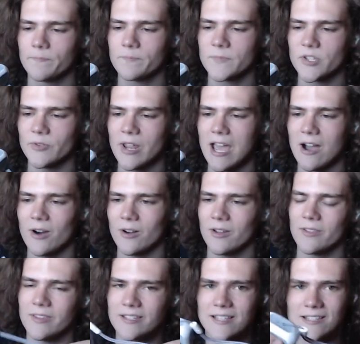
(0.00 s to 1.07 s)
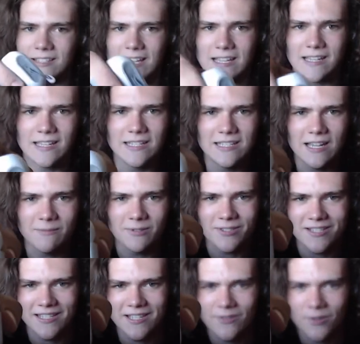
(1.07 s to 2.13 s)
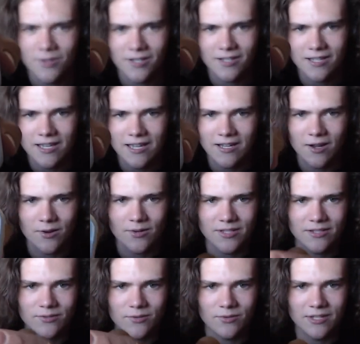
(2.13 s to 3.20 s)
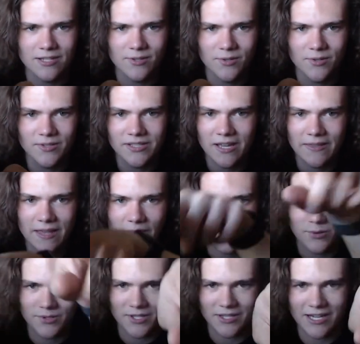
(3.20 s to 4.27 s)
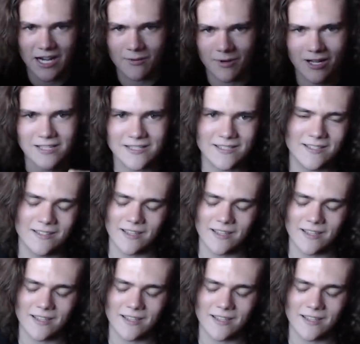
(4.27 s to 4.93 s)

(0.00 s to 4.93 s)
So now, this is, like, double secured. It goes through these holes, and then the holes on the AirPods.